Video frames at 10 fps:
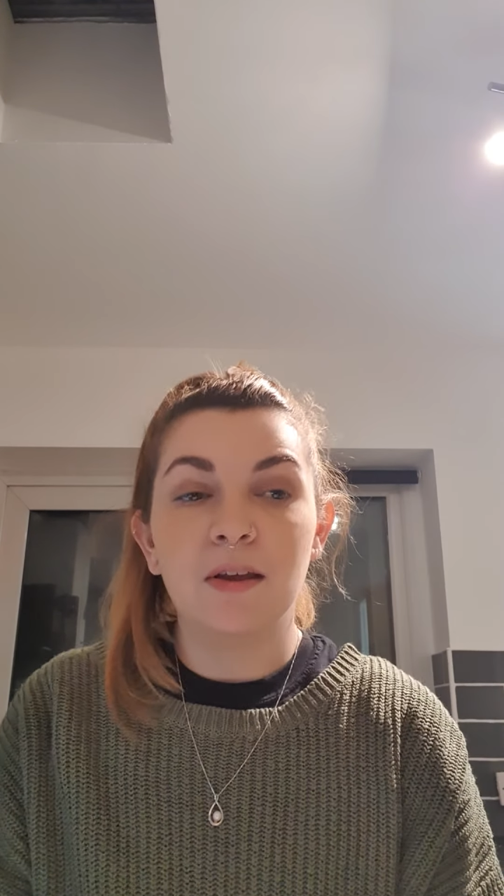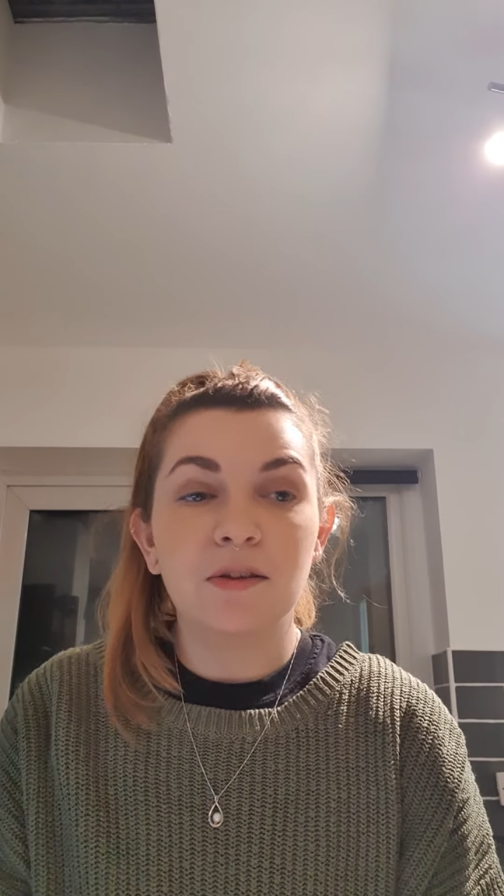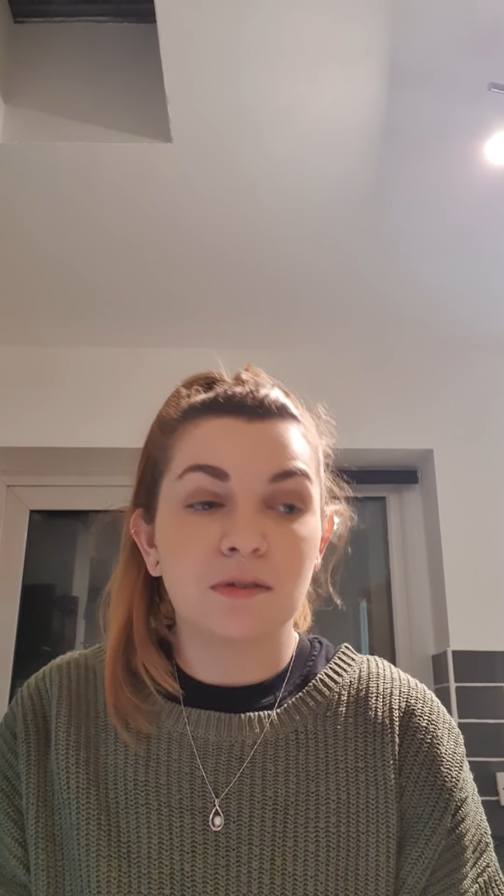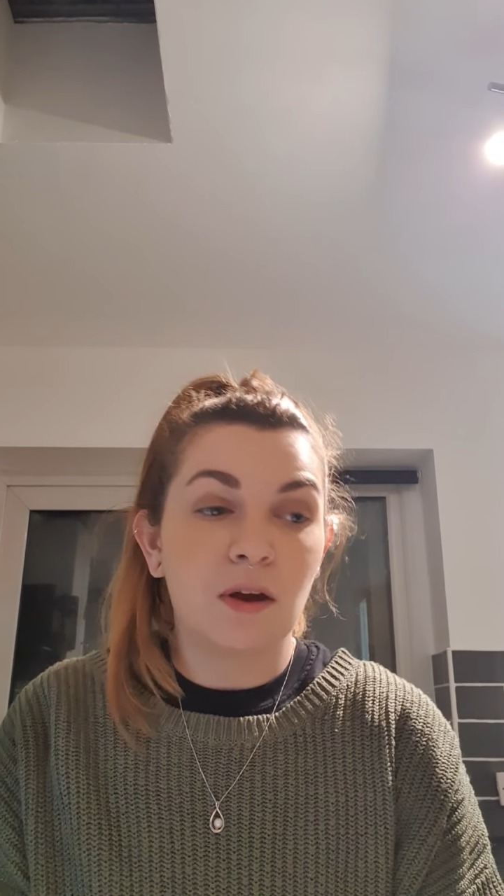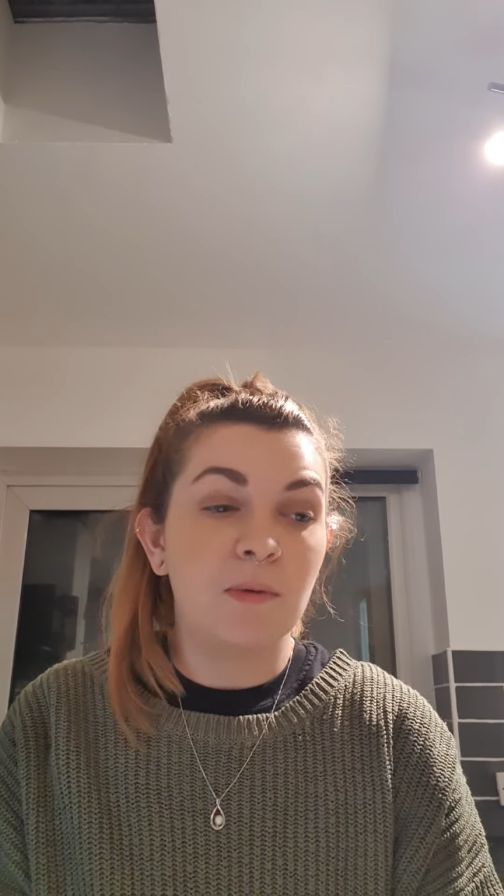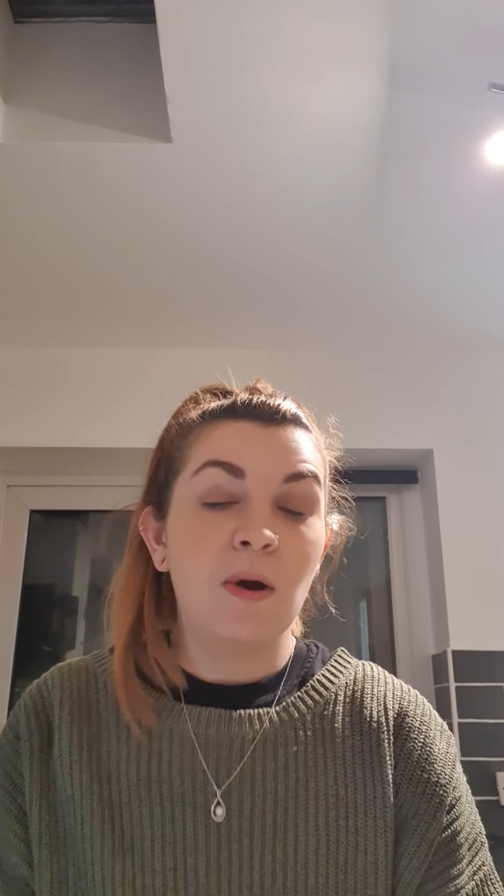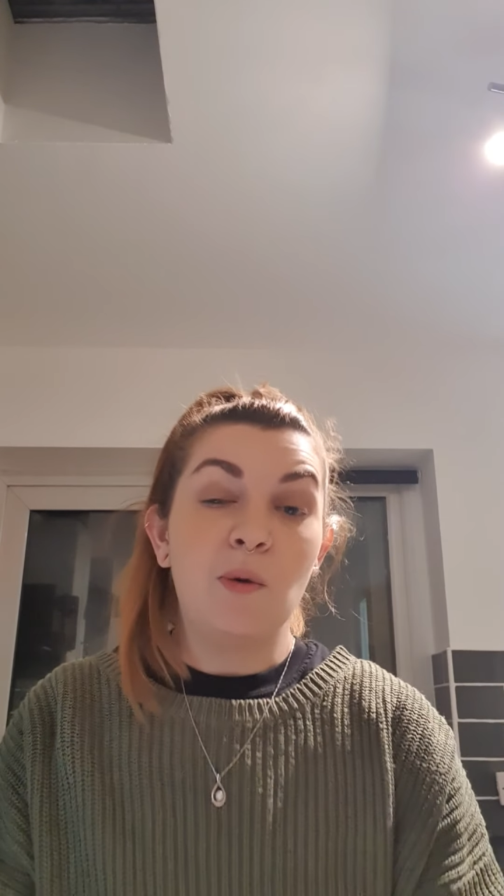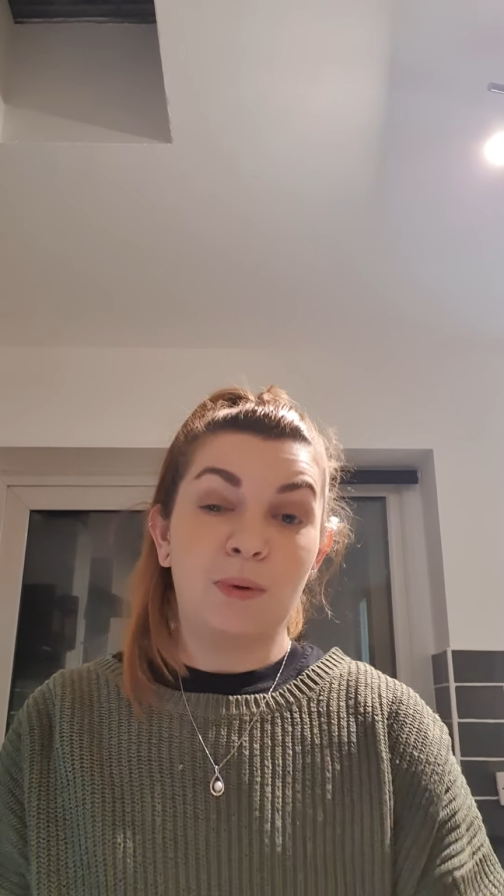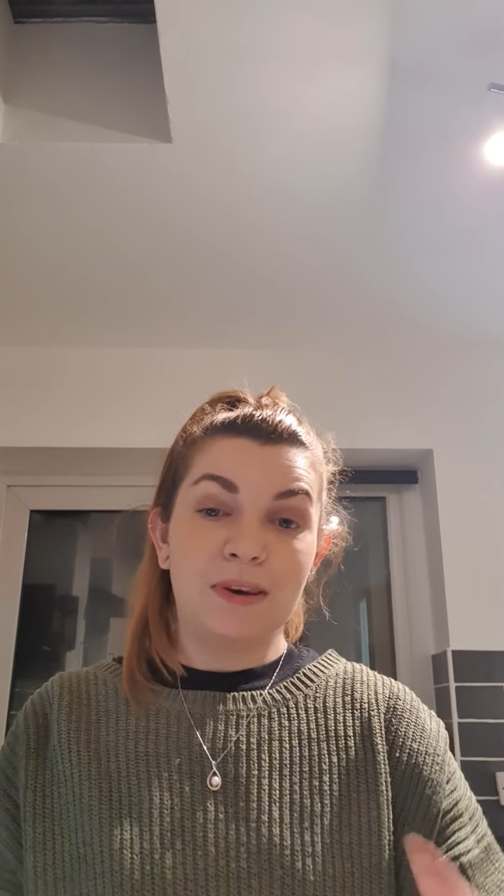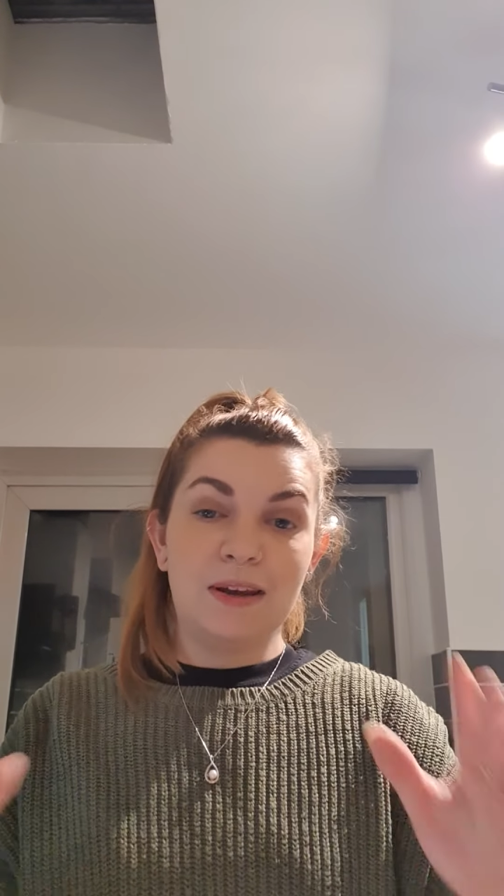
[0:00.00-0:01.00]
So
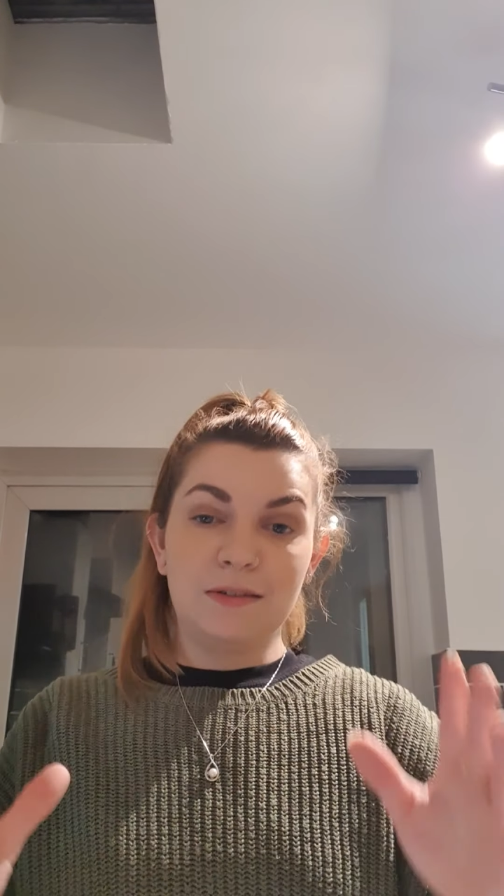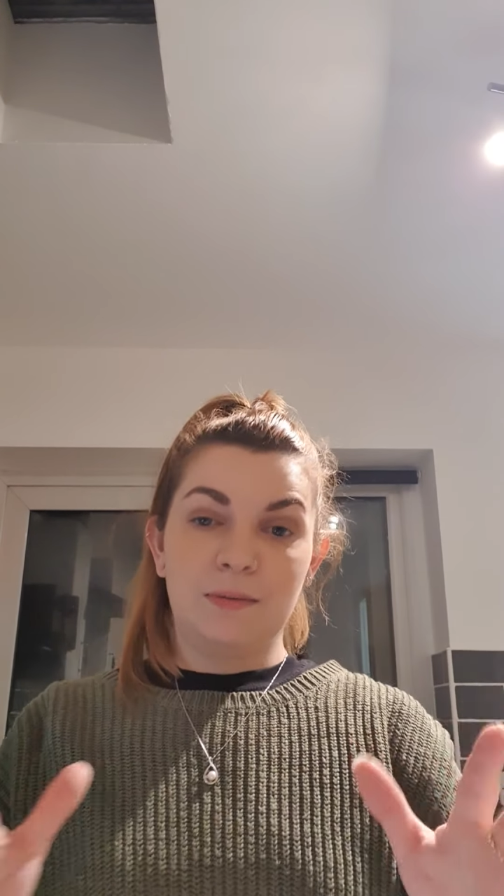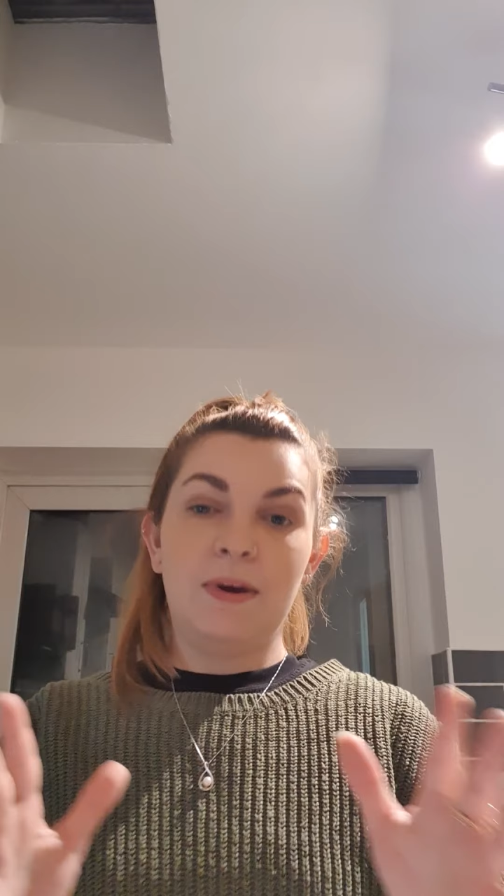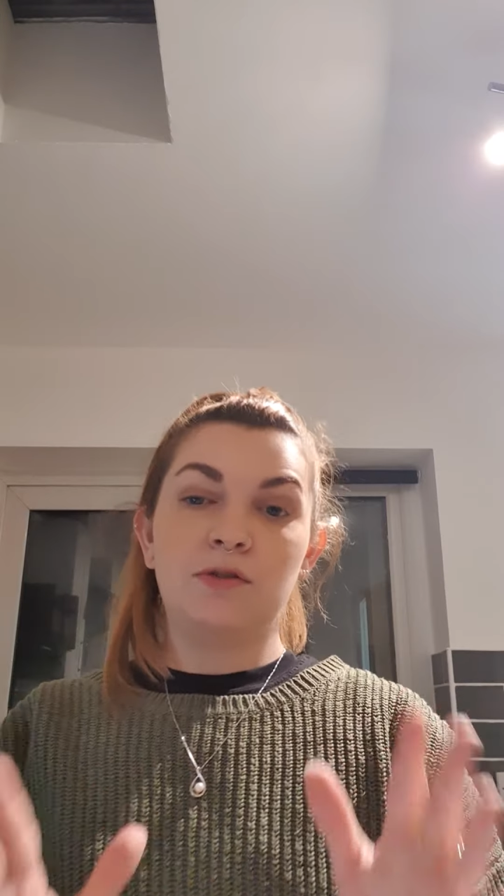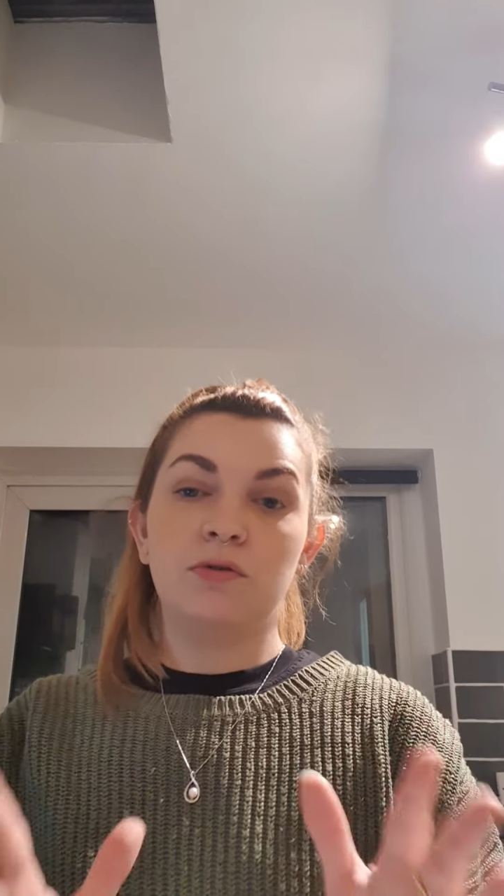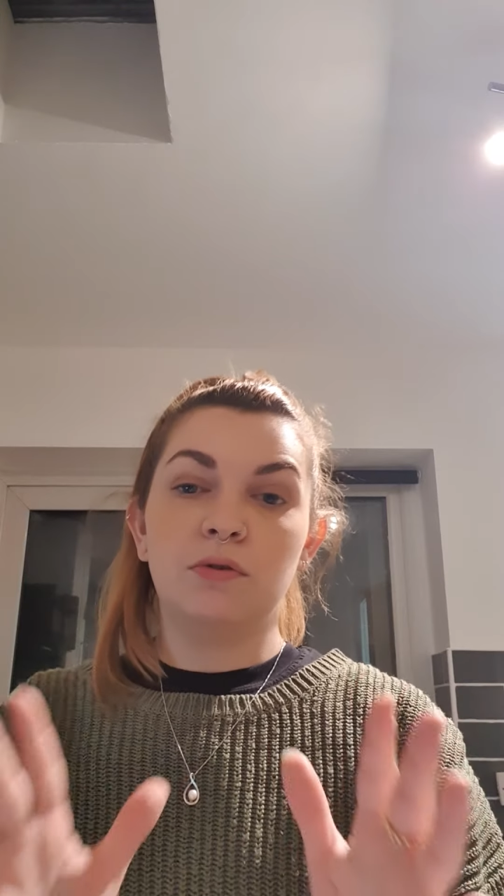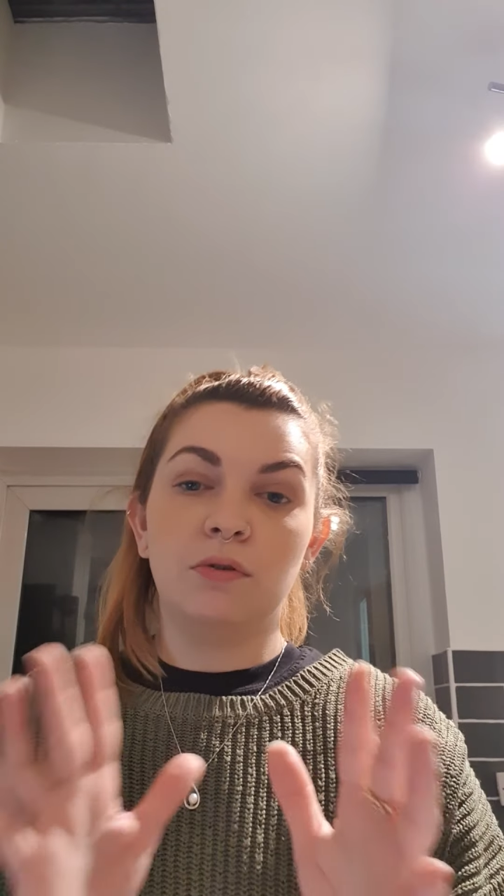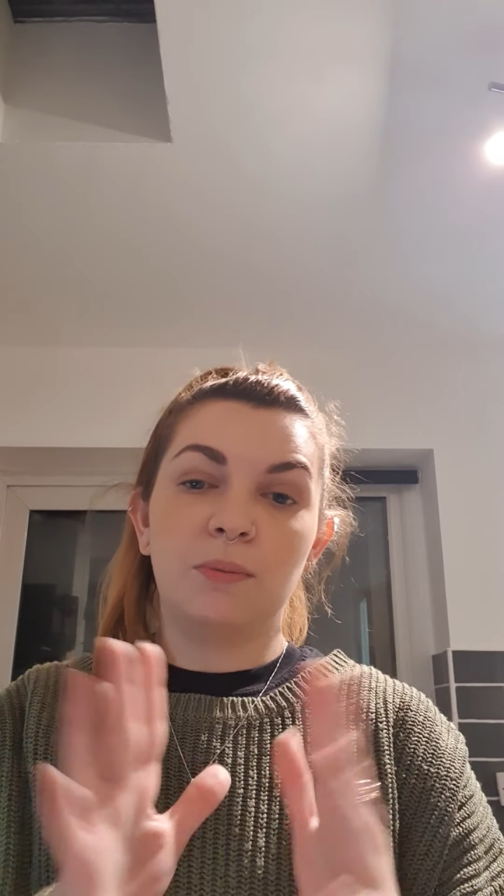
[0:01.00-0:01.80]
we need to make sure